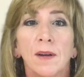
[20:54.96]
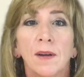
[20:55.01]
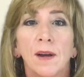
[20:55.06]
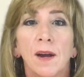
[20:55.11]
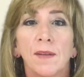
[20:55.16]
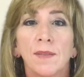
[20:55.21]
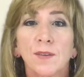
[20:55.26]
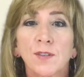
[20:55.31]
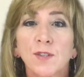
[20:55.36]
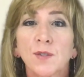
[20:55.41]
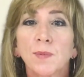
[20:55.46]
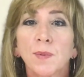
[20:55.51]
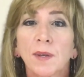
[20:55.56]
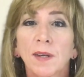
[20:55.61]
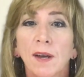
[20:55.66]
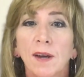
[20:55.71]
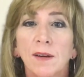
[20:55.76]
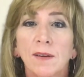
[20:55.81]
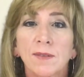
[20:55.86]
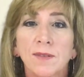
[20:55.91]
And this is
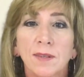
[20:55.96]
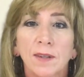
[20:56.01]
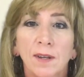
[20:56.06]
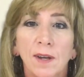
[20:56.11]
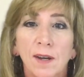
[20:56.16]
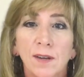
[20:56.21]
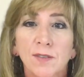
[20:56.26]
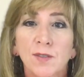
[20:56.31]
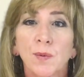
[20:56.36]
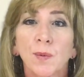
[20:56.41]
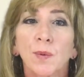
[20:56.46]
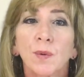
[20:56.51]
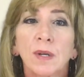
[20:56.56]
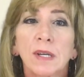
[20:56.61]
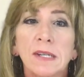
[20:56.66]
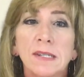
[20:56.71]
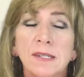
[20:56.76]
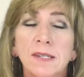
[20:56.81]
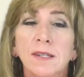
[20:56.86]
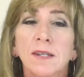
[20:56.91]
because the customer will
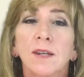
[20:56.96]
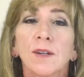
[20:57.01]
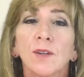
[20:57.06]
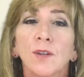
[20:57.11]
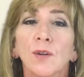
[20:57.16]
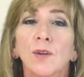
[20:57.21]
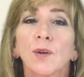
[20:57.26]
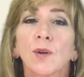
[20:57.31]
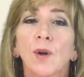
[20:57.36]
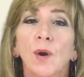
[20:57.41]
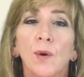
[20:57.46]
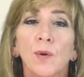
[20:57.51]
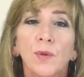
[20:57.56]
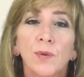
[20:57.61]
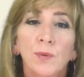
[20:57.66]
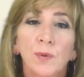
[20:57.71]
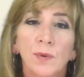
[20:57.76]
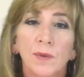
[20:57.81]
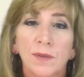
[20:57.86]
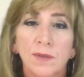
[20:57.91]
continue to go
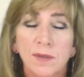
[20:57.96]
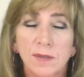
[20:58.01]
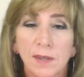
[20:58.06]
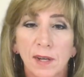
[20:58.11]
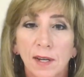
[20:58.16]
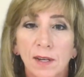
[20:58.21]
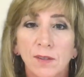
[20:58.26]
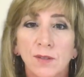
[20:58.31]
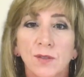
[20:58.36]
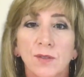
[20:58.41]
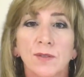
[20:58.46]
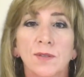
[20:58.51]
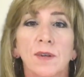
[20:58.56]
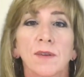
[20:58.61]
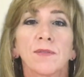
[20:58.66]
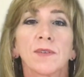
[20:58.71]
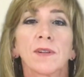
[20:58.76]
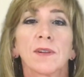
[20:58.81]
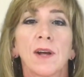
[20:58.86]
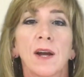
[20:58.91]
through the stages
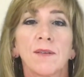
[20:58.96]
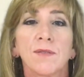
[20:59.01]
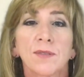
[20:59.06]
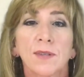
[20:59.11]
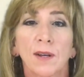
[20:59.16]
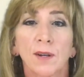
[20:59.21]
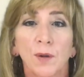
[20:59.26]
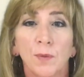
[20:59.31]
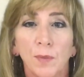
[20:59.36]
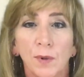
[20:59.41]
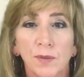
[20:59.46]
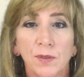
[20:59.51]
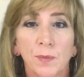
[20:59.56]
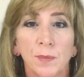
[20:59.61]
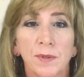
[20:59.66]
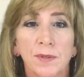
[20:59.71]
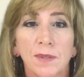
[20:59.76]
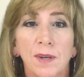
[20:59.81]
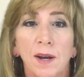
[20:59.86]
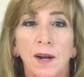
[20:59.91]
of the life cycle
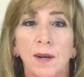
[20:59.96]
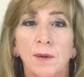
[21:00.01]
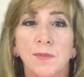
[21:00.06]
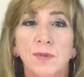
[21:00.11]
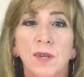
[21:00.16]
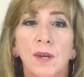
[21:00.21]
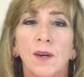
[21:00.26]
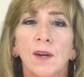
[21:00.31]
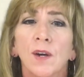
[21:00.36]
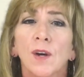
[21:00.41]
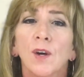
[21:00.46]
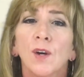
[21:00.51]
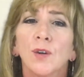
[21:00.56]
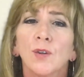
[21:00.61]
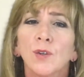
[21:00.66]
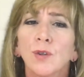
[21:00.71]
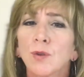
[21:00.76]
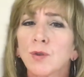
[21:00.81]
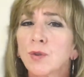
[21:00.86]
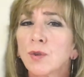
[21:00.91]
multiple times.
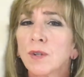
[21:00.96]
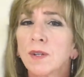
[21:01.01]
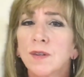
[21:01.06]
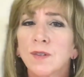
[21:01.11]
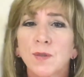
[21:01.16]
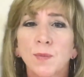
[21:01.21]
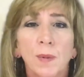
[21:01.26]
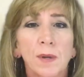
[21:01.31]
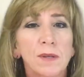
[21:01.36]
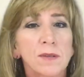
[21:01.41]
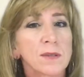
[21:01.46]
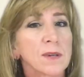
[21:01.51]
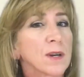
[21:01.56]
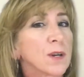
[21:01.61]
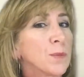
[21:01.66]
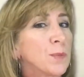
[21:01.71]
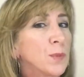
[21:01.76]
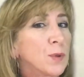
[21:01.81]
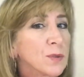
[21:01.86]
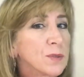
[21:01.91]
Usually it's based on
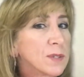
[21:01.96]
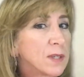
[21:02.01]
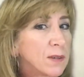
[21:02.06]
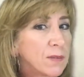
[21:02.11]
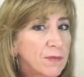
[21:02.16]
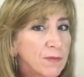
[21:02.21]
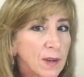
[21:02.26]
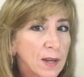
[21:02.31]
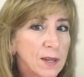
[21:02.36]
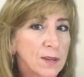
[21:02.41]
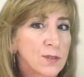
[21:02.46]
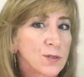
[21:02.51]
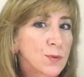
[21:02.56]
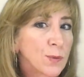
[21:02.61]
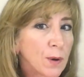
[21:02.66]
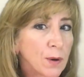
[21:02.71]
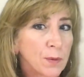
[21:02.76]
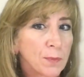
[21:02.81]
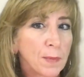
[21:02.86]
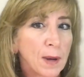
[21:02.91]
a multi-phase
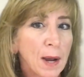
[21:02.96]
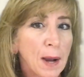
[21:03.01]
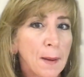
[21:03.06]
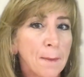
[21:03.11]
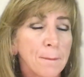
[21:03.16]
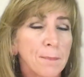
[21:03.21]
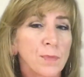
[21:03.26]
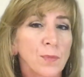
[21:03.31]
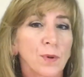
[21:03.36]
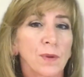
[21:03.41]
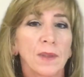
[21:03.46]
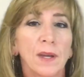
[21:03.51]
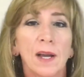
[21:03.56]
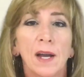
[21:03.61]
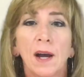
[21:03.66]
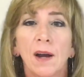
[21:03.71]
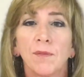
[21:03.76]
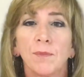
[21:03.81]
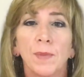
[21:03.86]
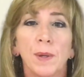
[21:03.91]
roadmap where they
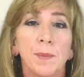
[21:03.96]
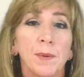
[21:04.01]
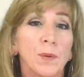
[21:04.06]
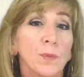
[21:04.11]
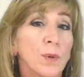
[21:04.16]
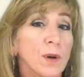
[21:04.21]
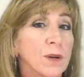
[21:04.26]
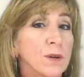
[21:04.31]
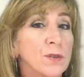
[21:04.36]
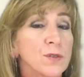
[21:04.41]
have maybe 1 or